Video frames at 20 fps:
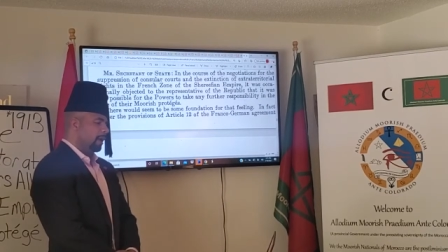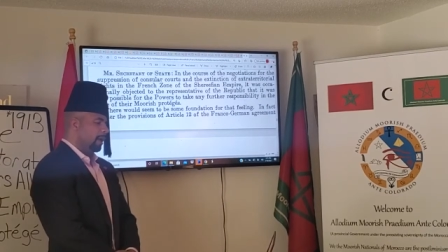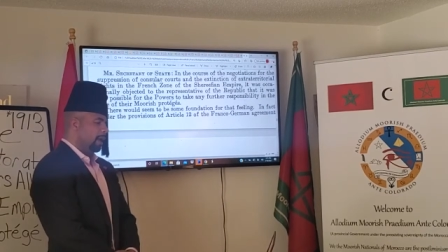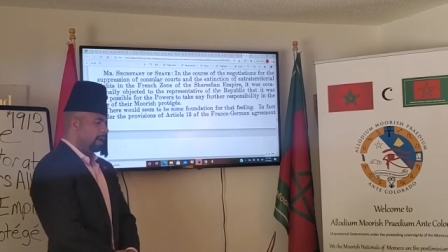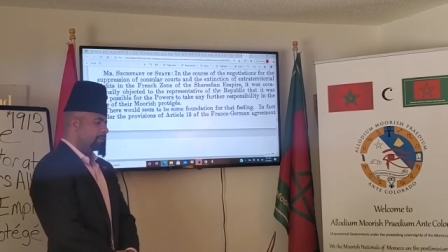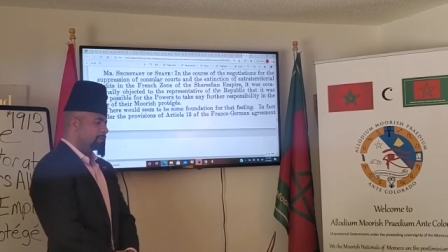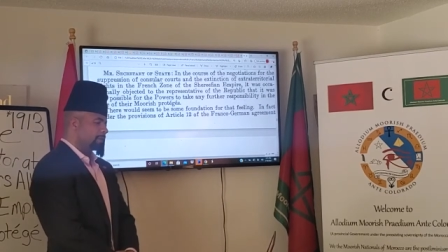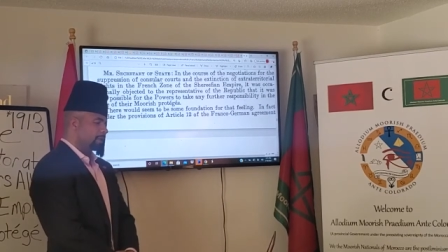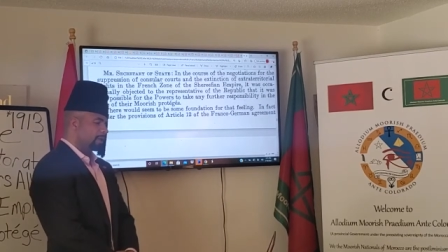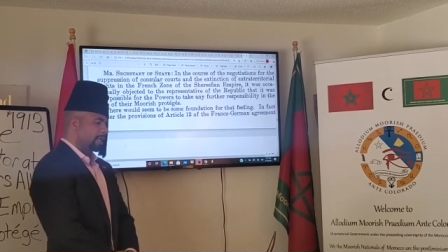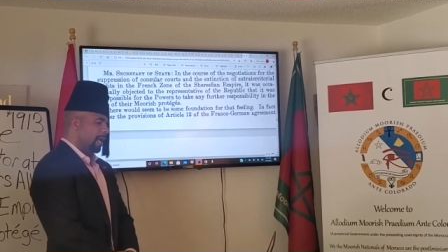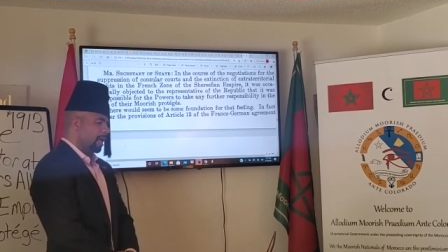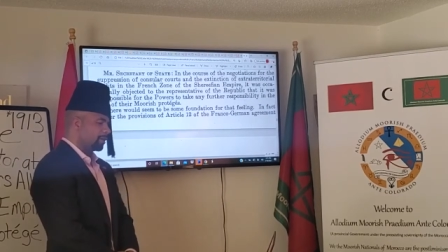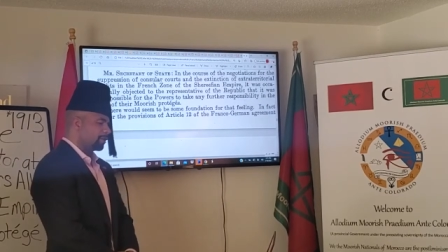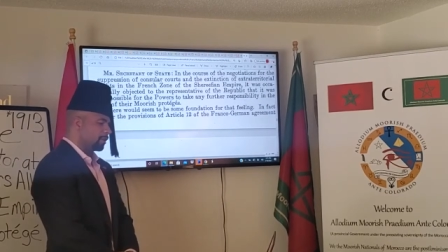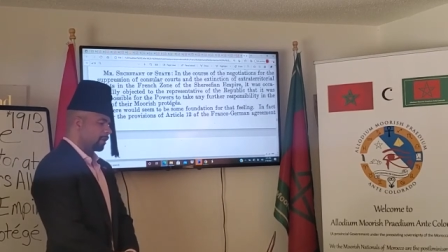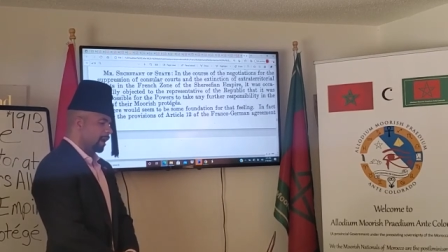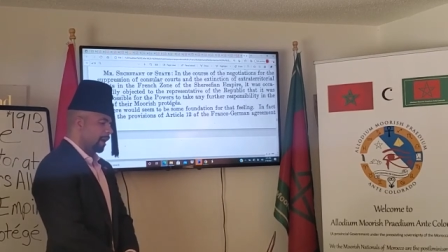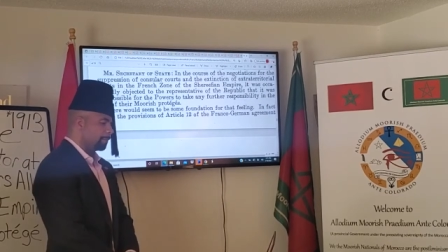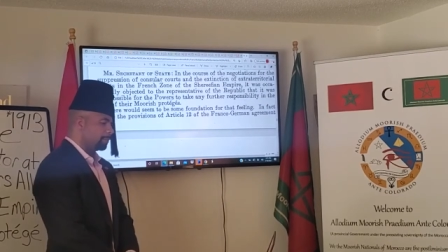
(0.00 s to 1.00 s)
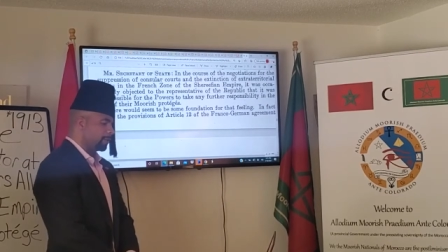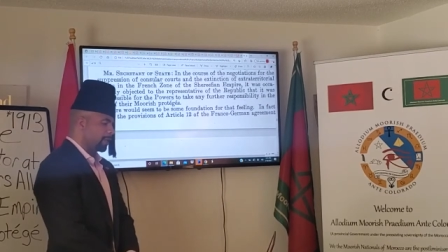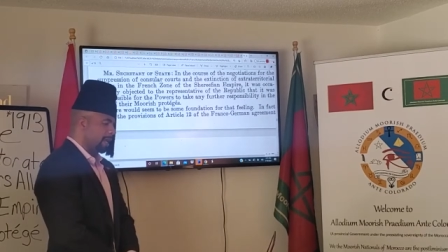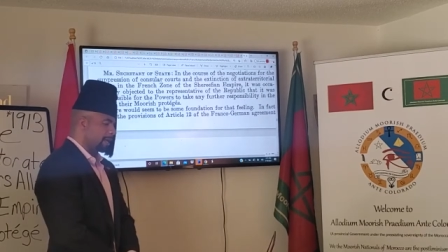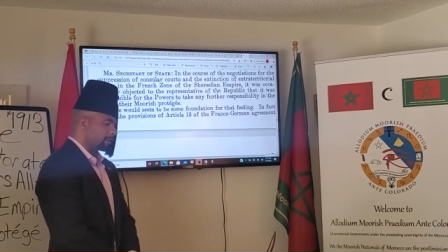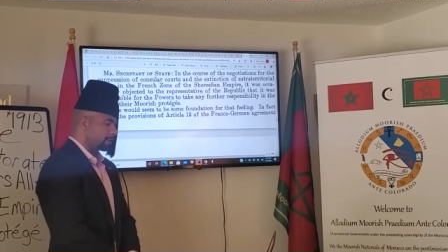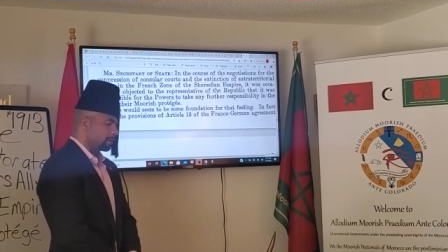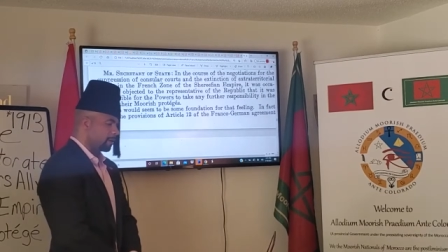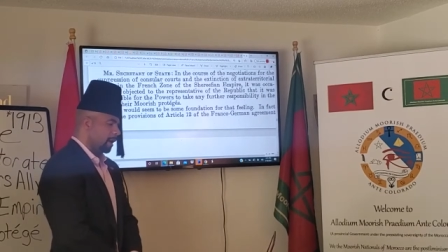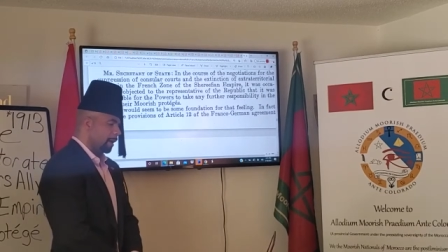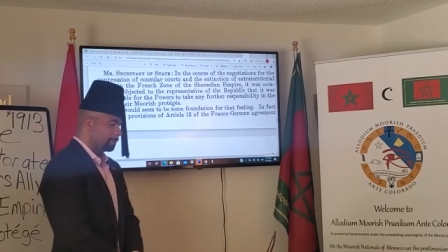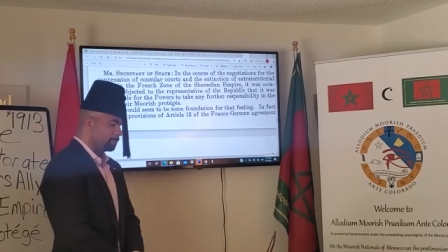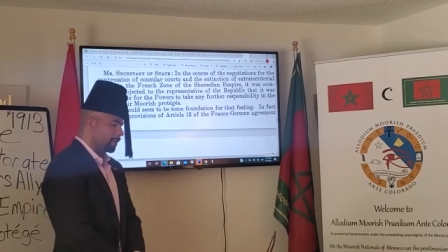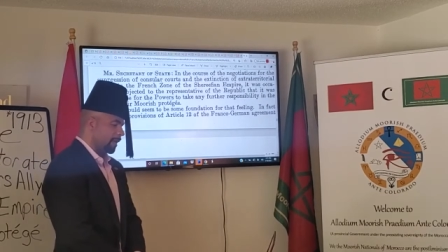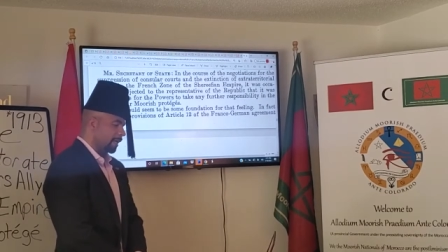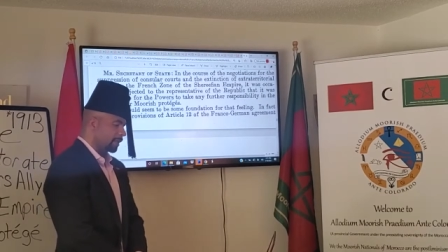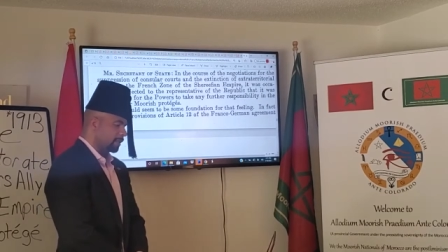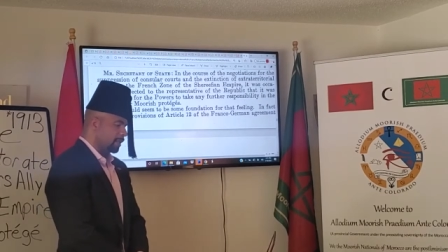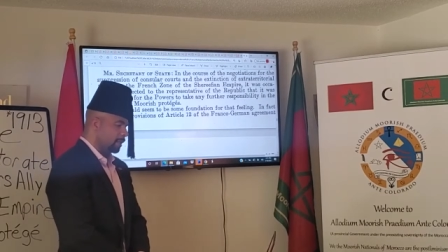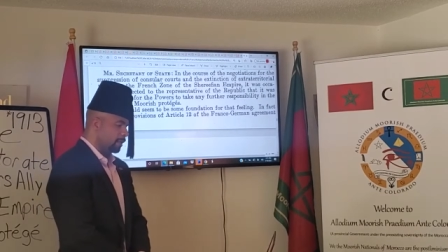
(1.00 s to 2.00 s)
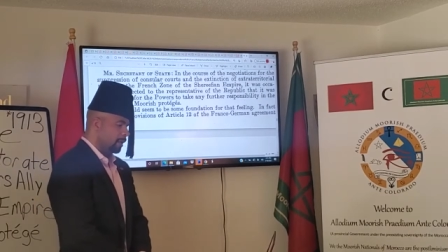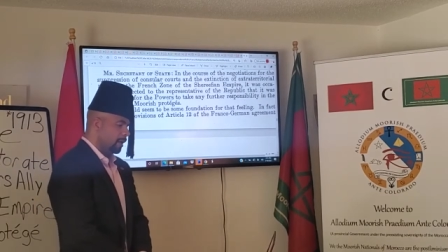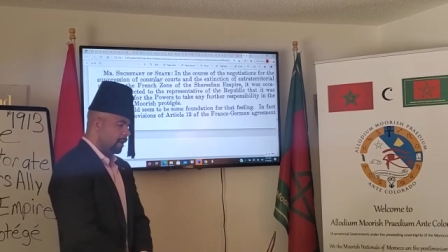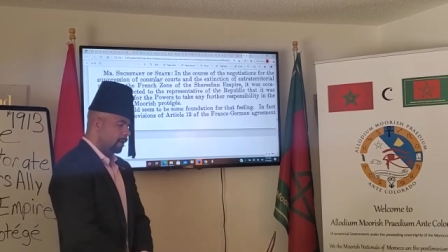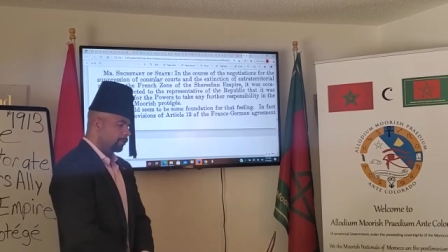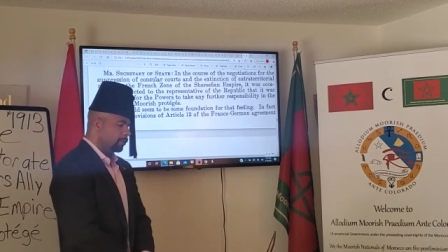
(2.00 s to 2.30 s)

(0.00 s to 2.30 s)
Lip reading: it was occasionally objected